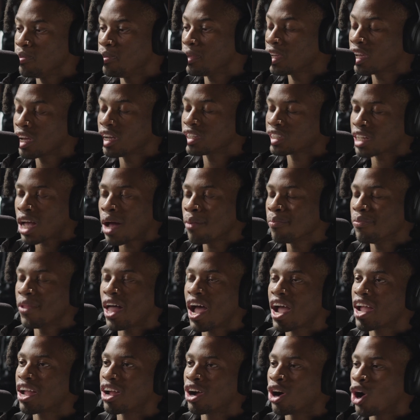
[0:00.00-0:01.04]
Because I'm
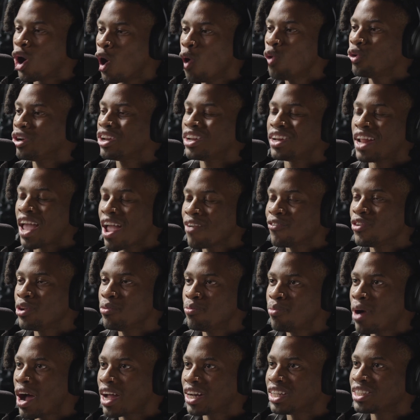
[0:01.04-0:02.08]
not holding
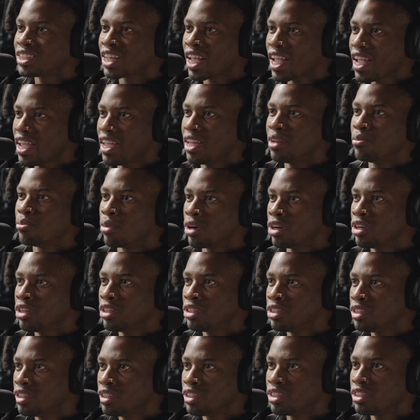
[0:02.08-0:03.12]
everybody's hand, bro.
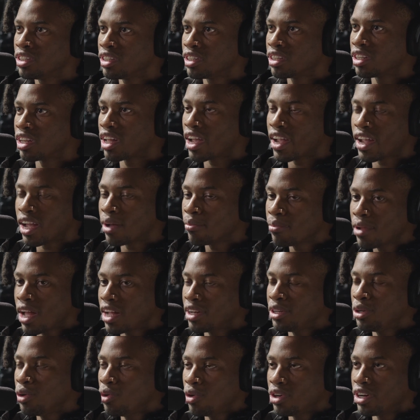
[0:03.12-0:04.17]
Right. Like, I'm
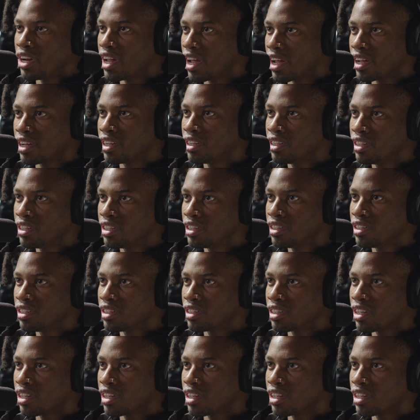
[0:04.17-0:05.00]
not doing that. Yeah.